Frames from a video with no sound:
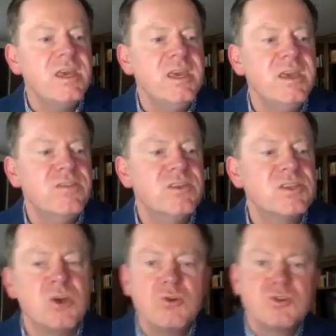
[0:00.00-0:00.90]
in the
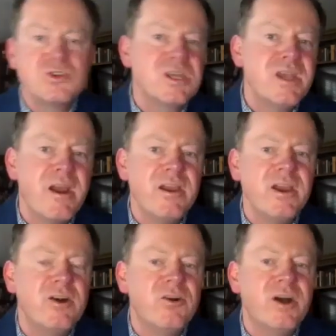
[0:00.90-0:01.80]
social
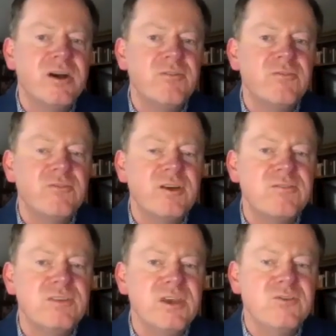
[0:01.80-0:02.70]
scenario
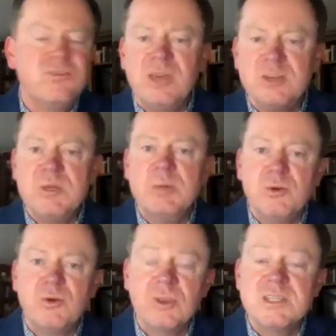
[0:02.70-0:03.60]
of the Osage
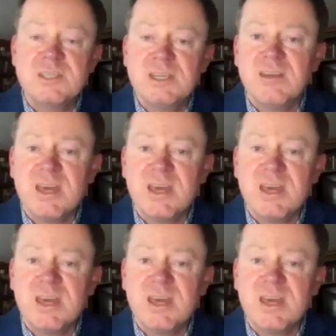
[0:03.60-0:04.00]
people who are listening to